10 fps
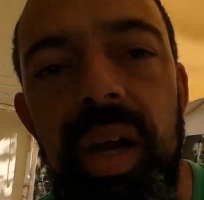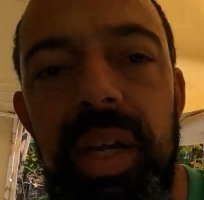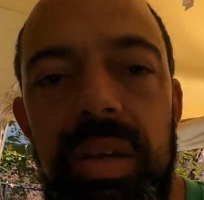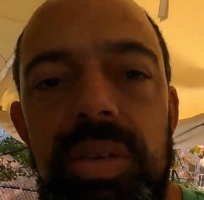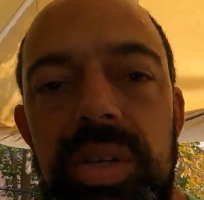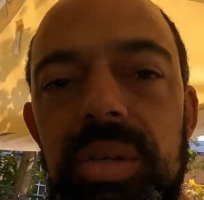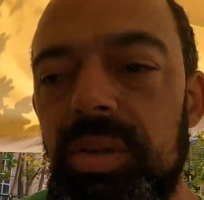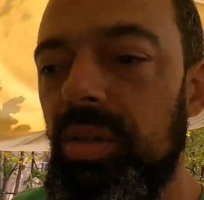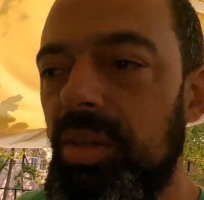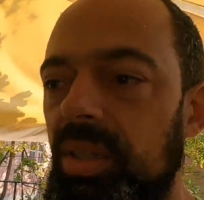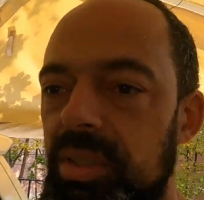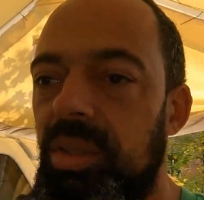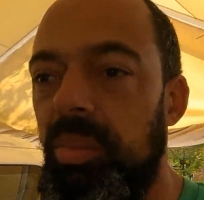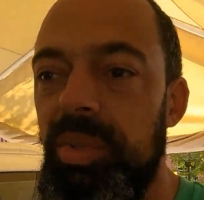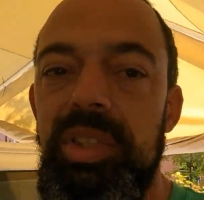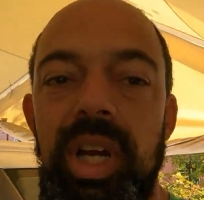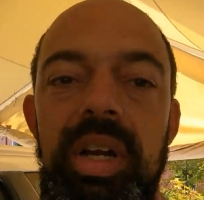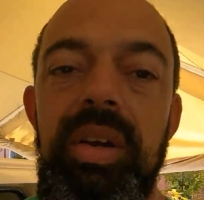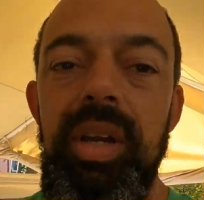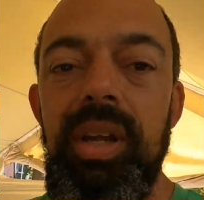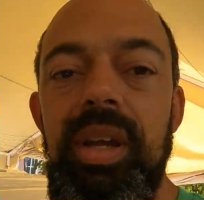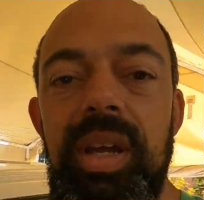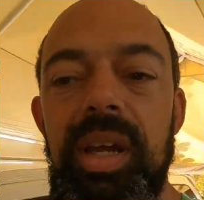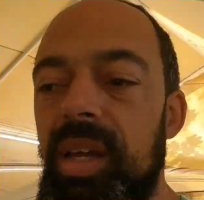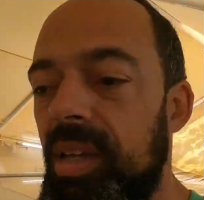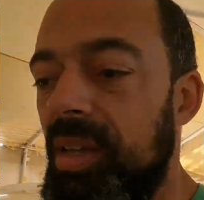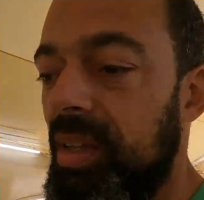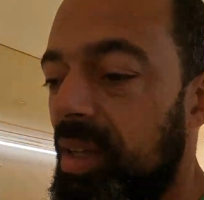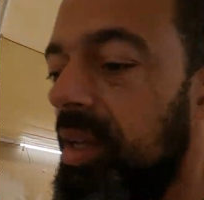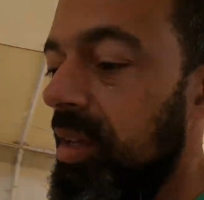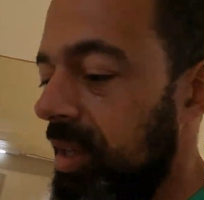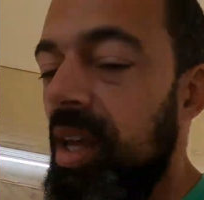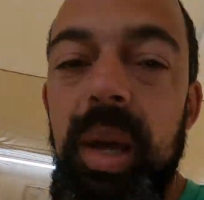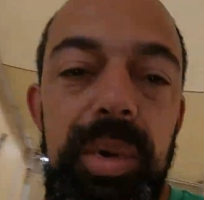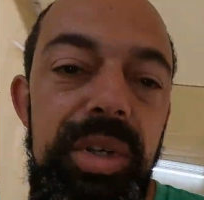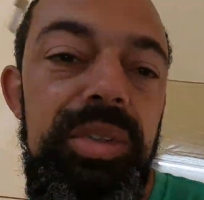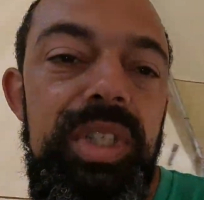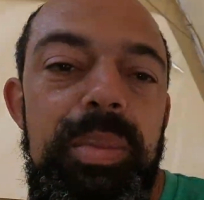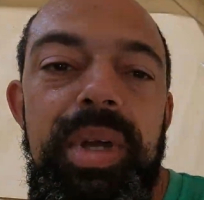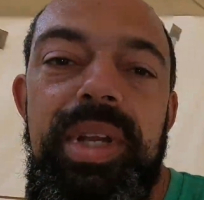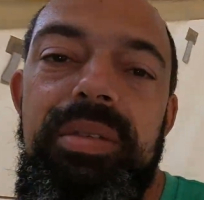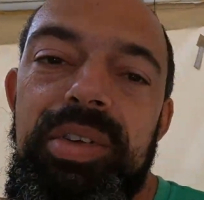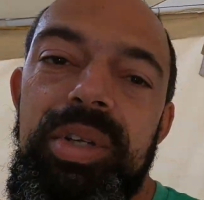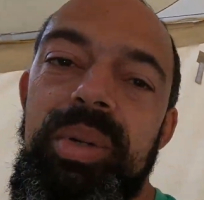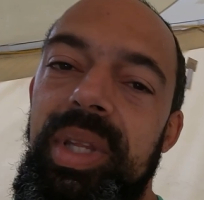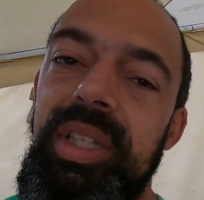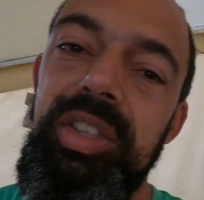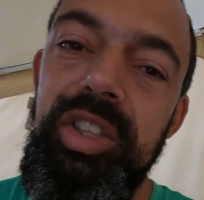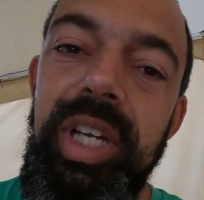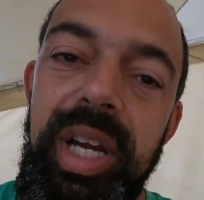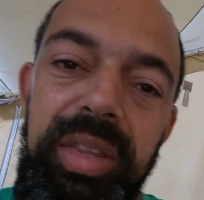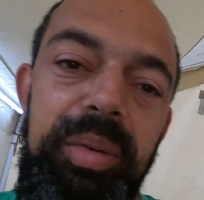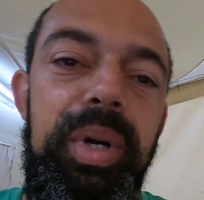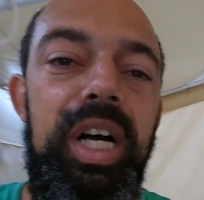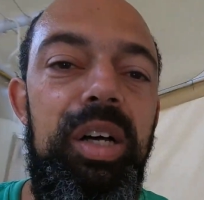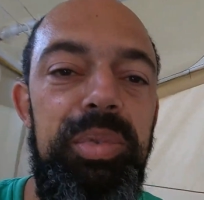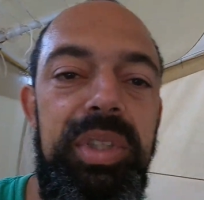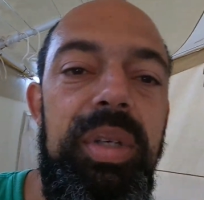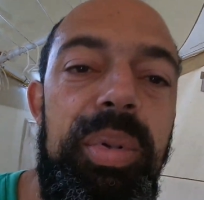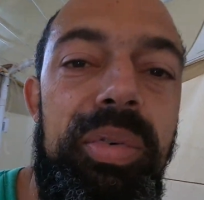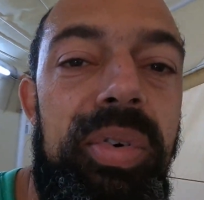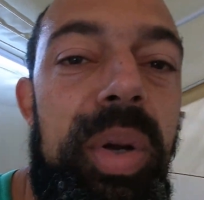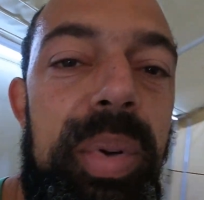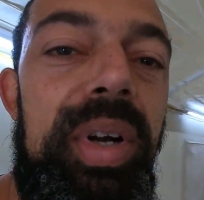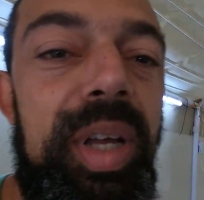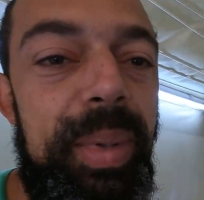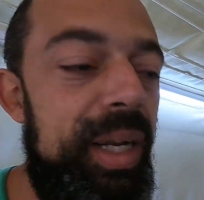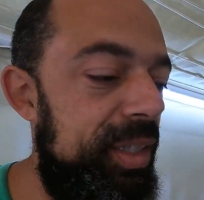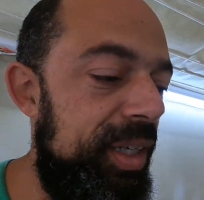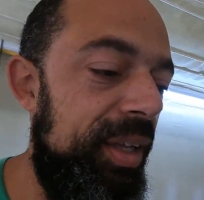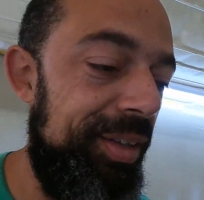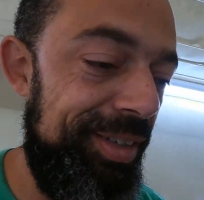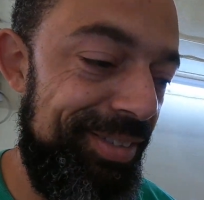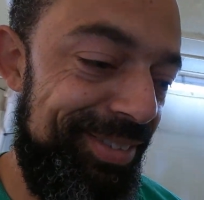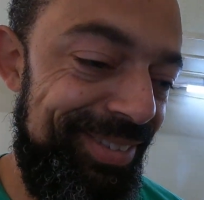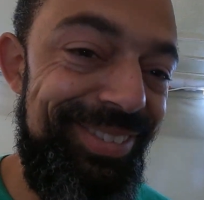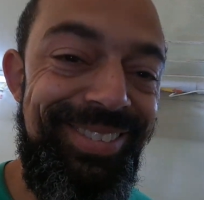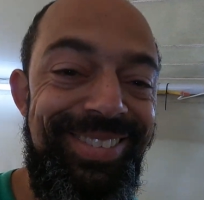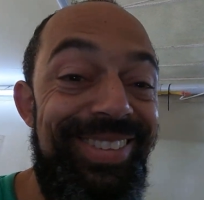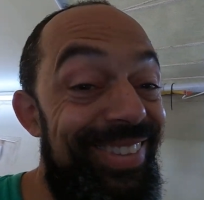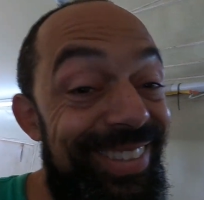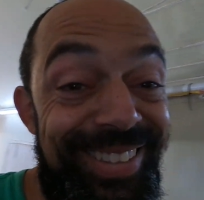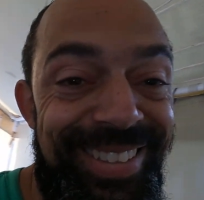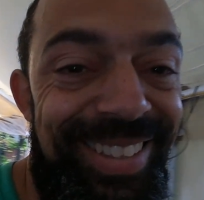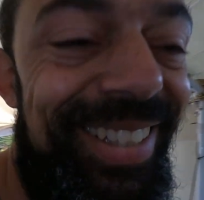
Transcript: I never do. Oh, it gets so much darker in here. I'm gonna do something I never do, and that's check the bulbs before I put it all back together. Because